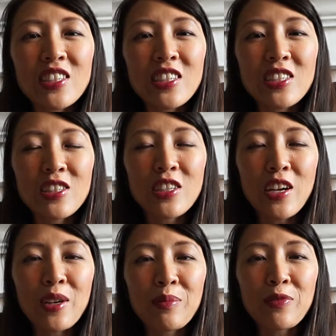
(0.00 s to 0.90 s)
this
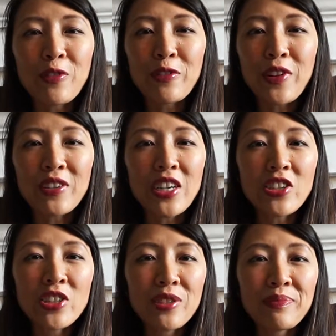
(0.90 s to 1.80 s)
for
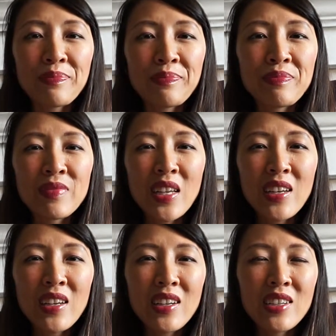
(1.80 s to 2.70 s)
foundation.
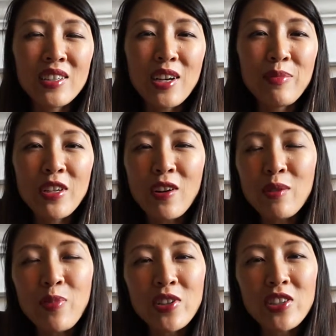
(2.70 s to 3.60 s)
I mean, all
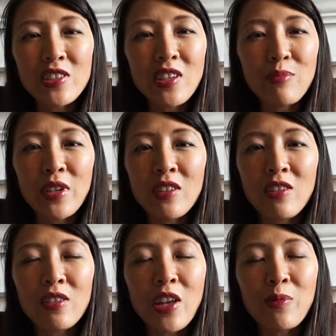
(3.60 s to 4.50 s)
the brushes, I mean,
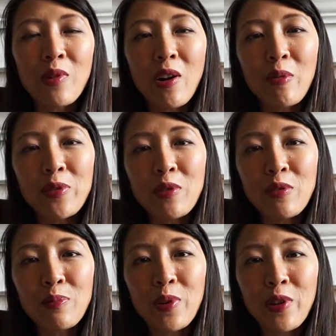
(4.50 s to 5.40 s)
they will help
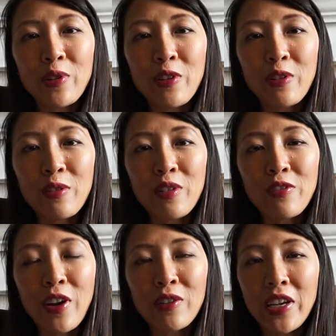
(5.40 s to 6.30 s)
you put on your
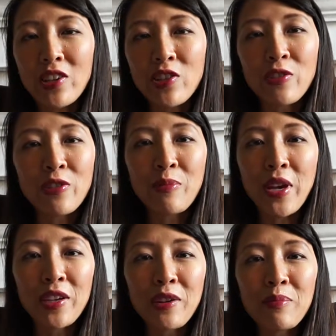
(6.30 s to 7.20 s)
foundation or your
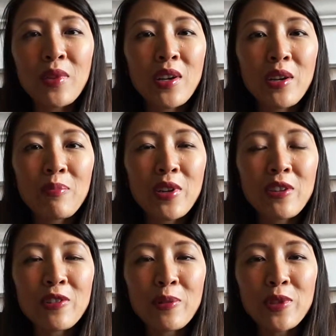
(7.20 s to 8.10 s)
makeup, but
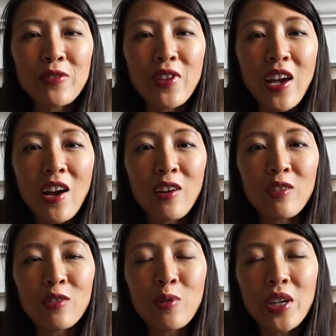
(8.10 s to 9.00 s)
in terms of
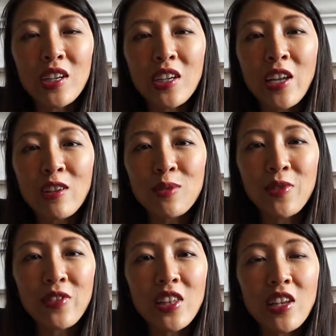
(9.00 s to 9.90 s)
how quickly and how
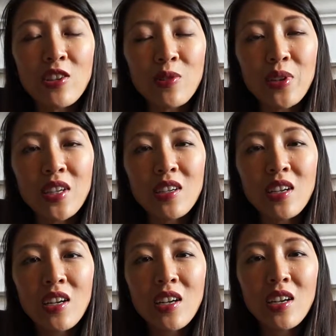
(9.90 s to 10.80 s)
smoothly they do it